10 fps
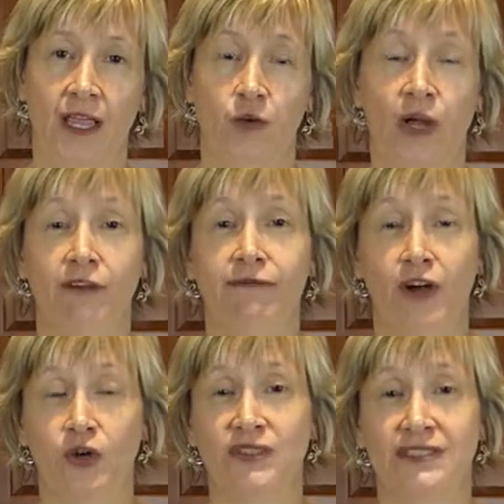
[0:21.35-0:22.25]
Well,
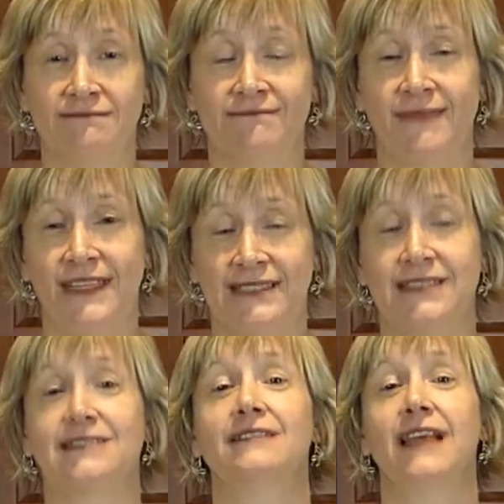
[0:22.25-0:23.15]
folks, this
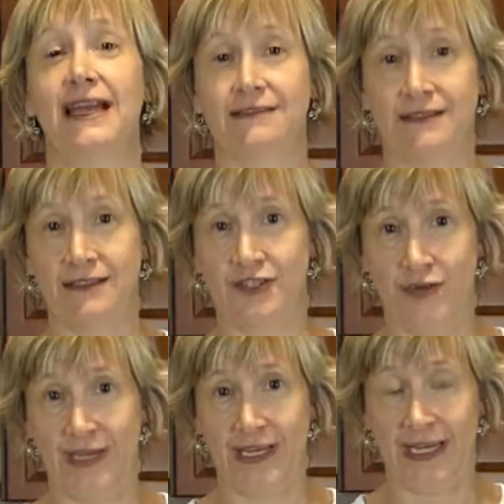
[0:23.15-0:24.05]
is the last of the
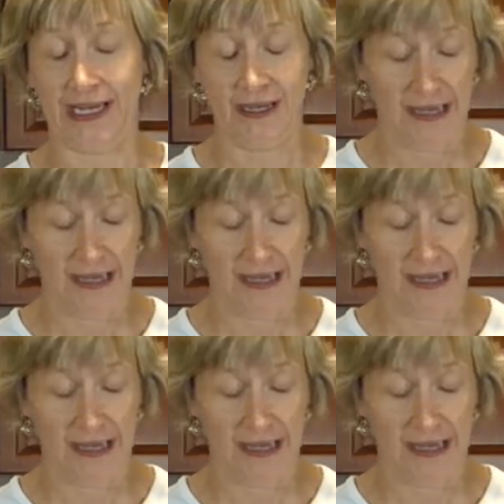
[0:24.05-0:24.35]
zucchini.